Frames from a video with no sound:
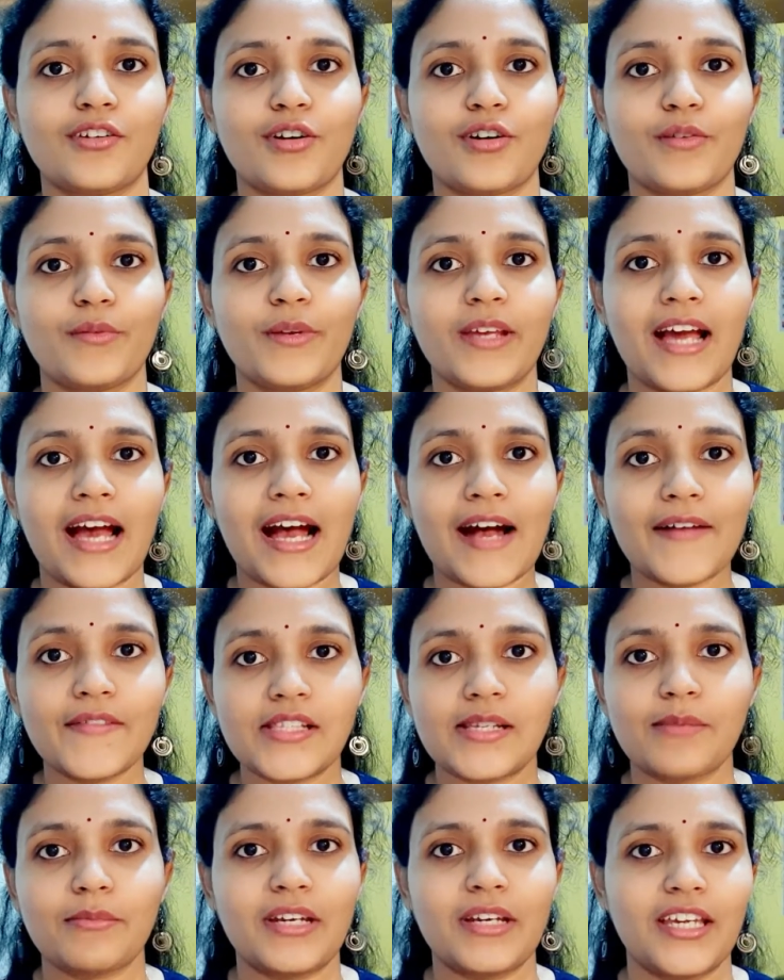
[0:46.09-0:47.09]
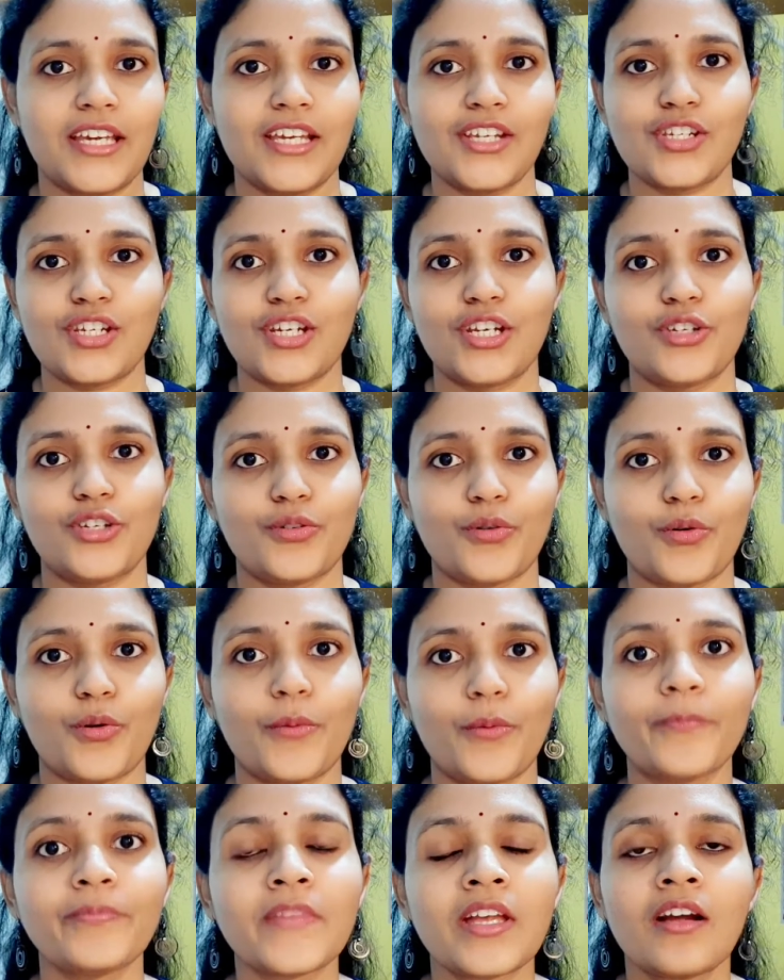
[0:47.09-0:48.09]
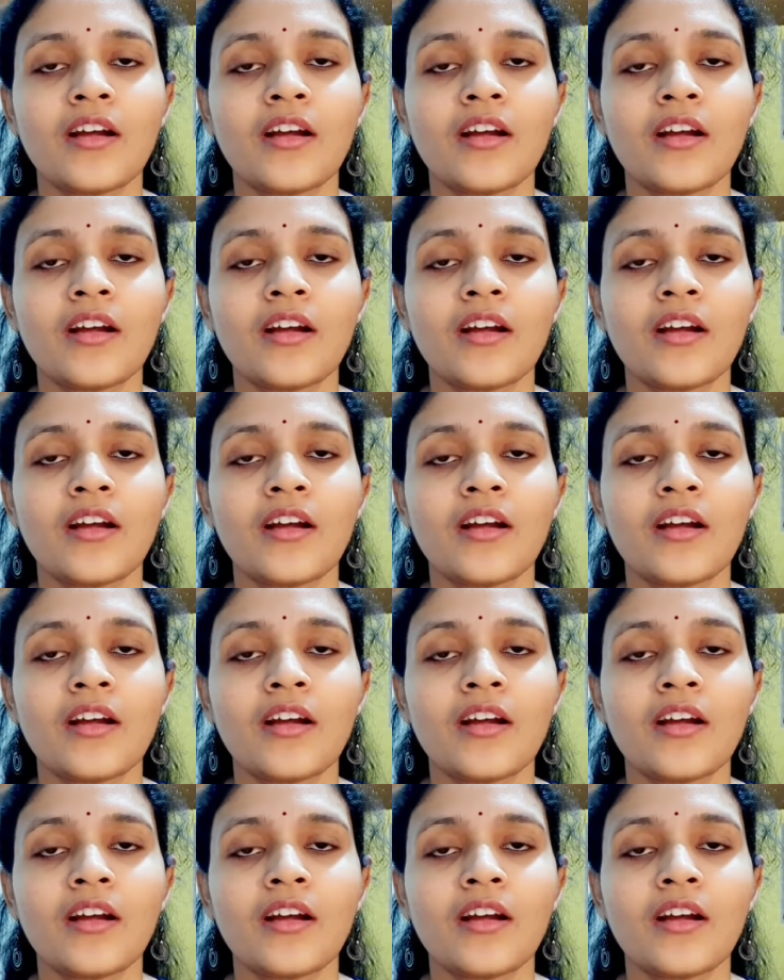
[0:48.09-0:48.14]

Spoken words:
or we have some occasion at home,